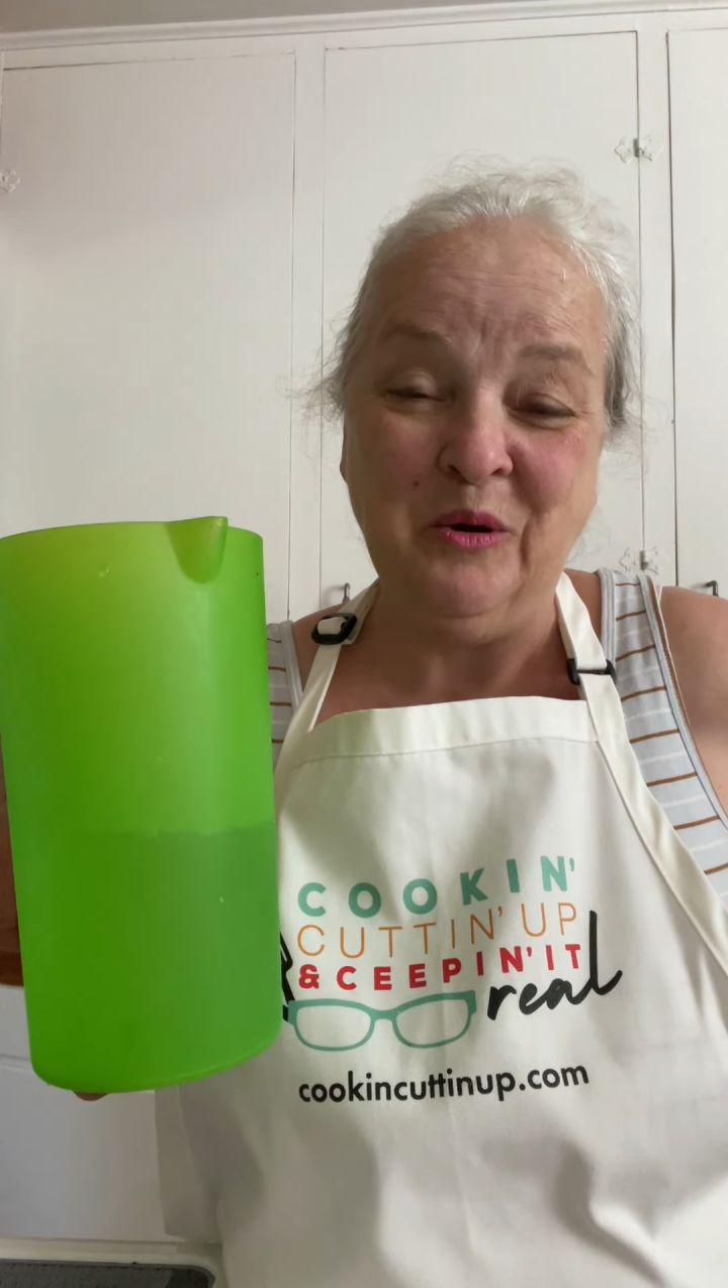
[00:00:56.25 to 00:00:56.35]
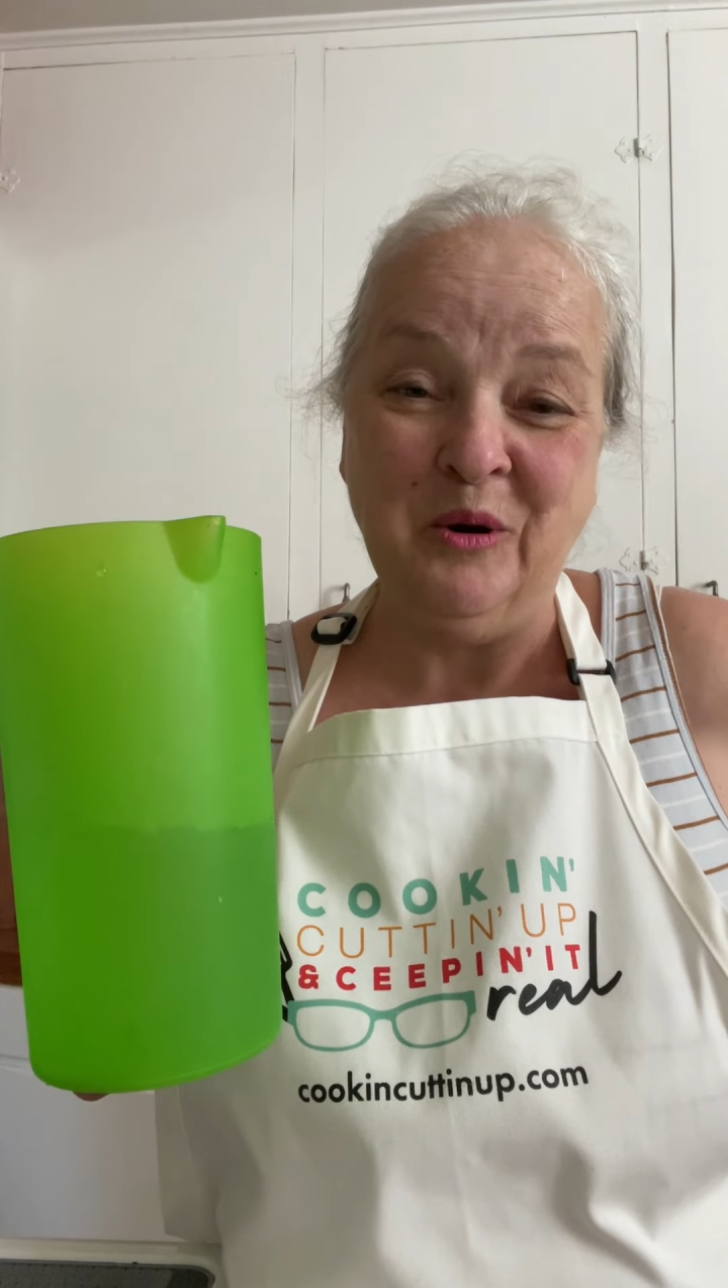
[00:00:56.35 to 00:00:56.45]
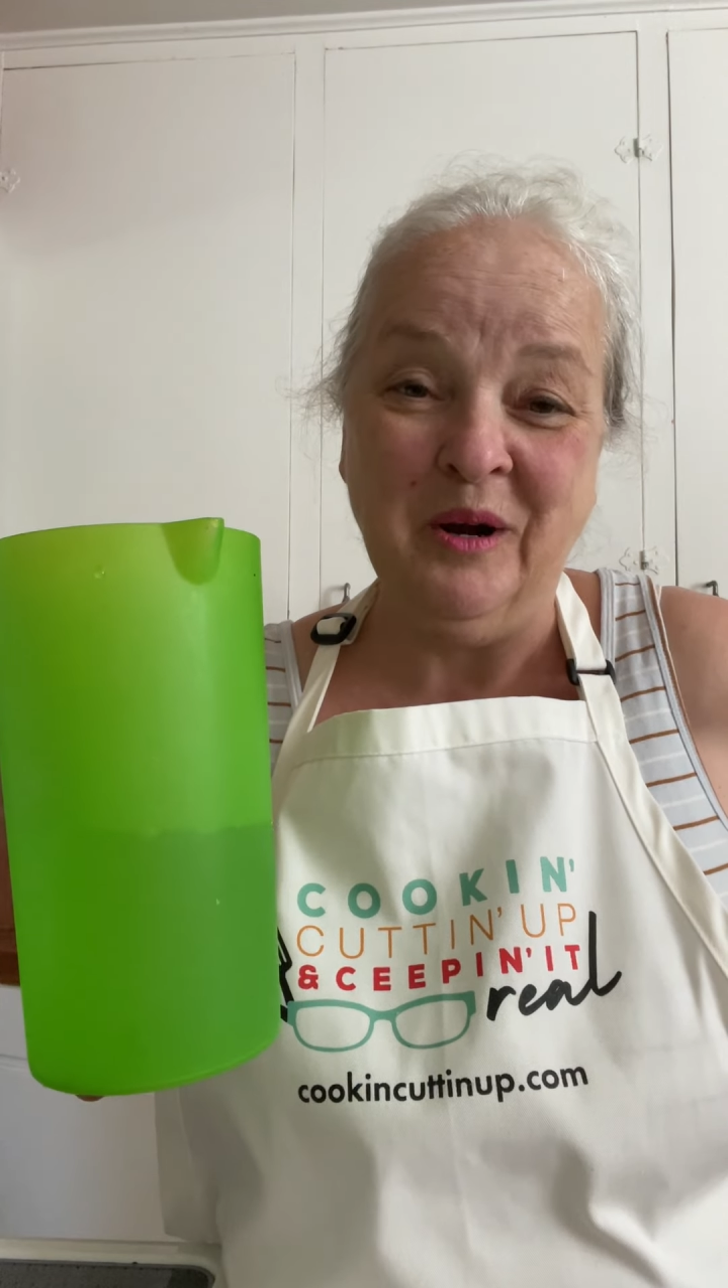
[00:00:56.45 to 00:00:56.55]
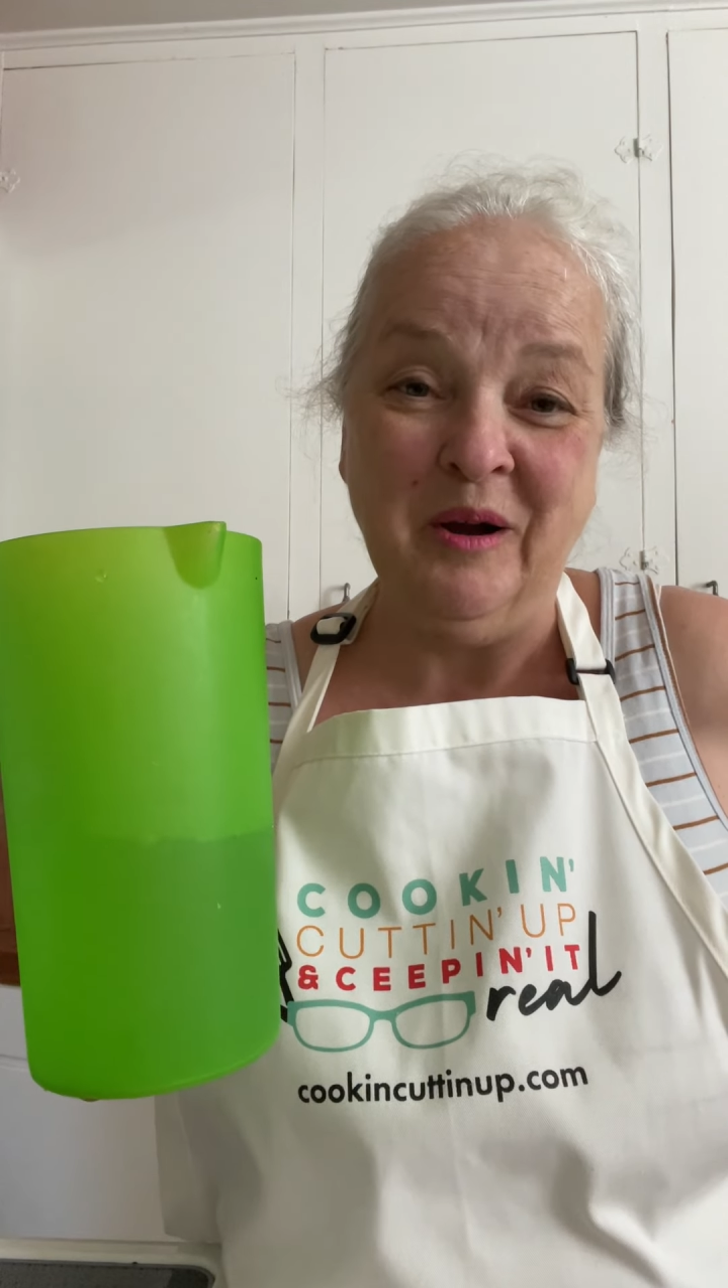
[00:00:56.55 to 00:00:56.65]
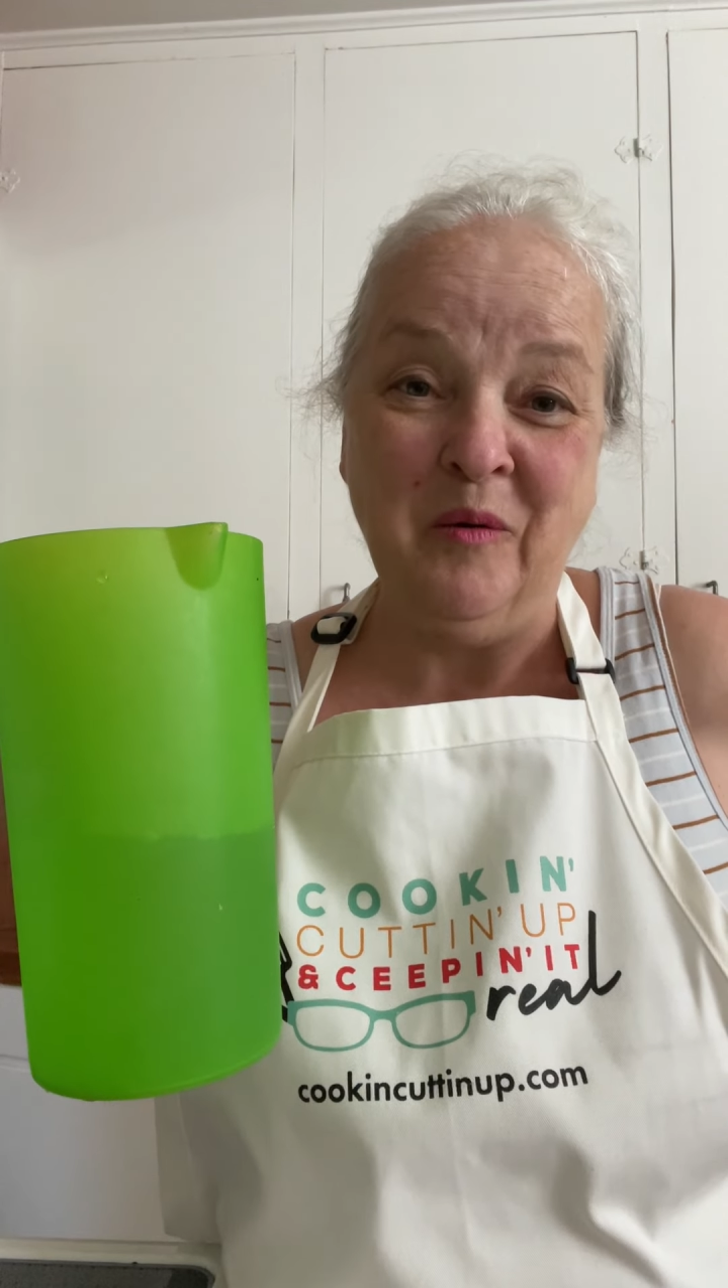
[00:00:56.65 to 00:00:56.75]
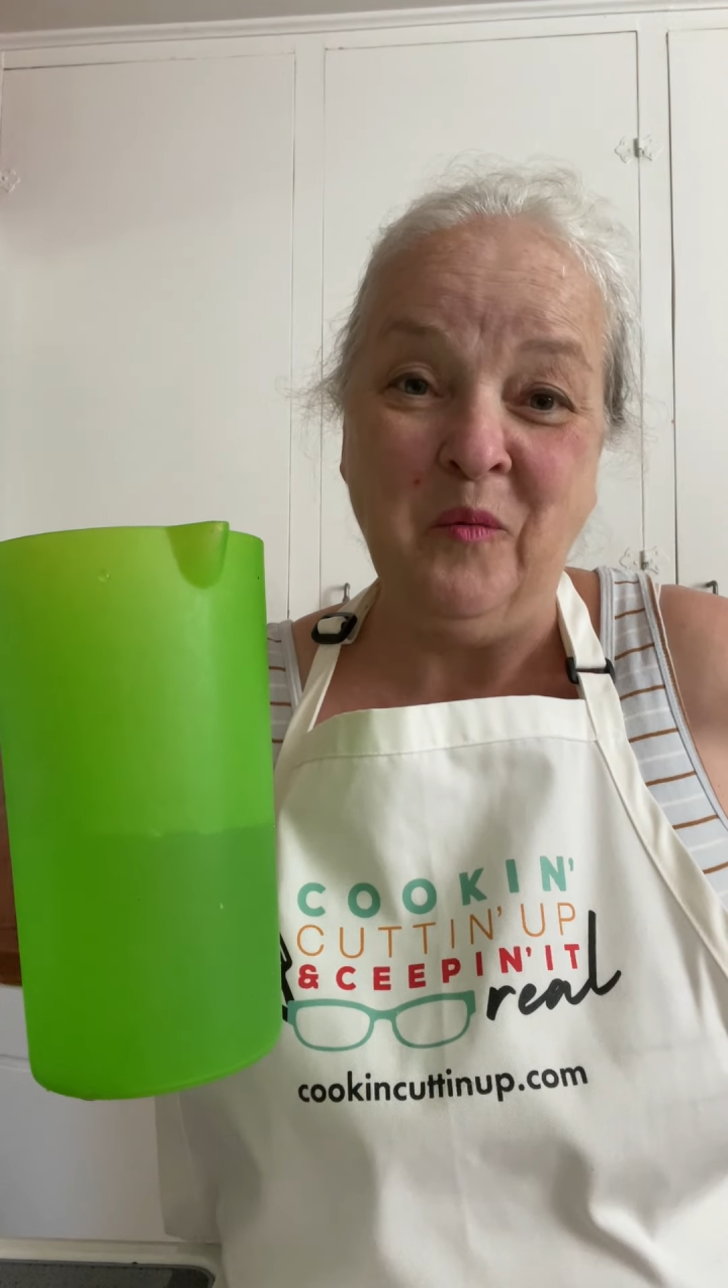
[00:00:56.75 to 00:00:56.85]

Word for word: your